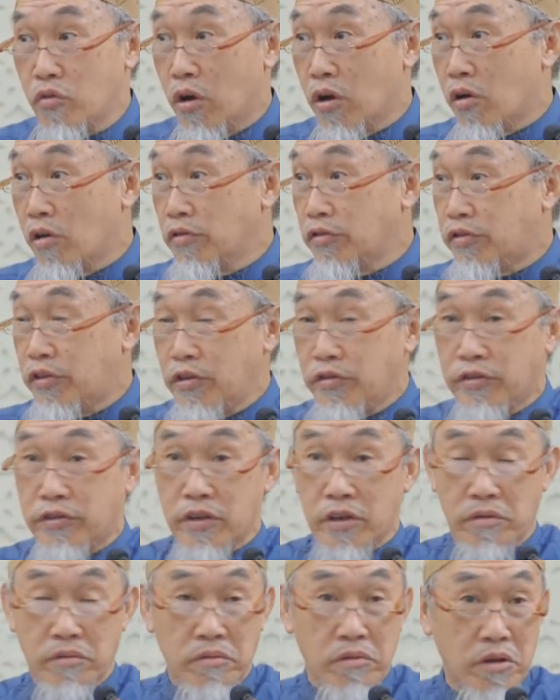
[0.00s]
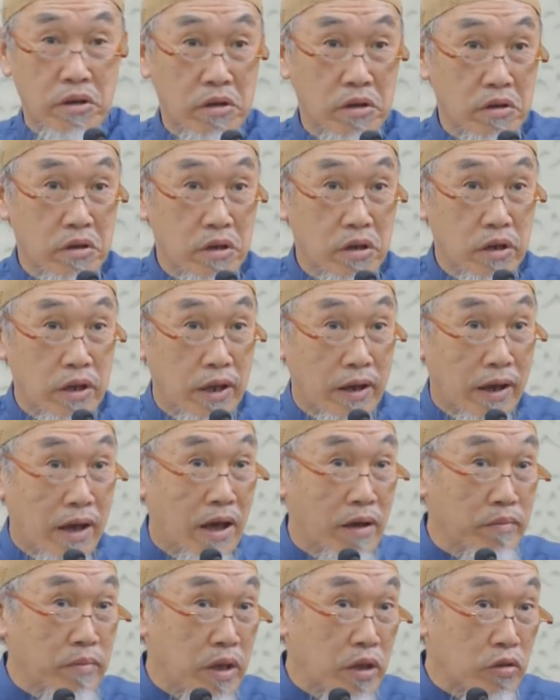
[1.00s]
You are consistent in
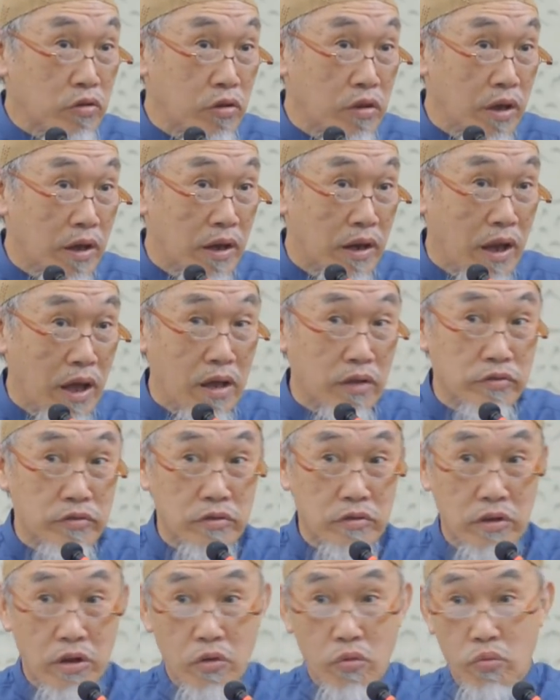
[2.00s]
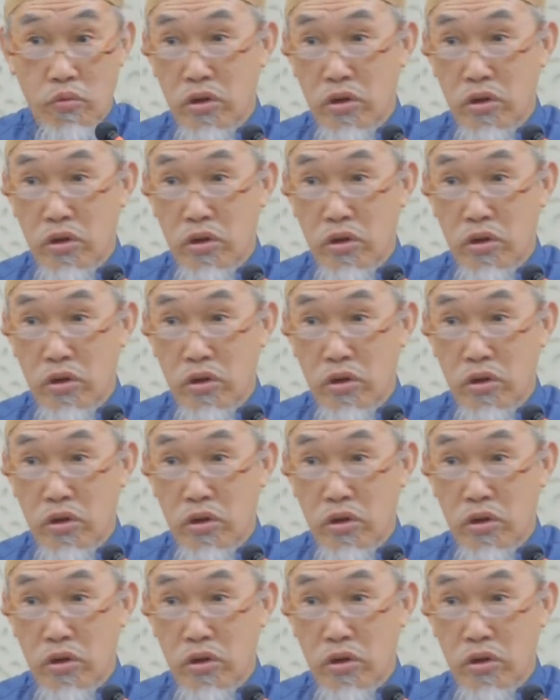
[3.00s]
coming to the class.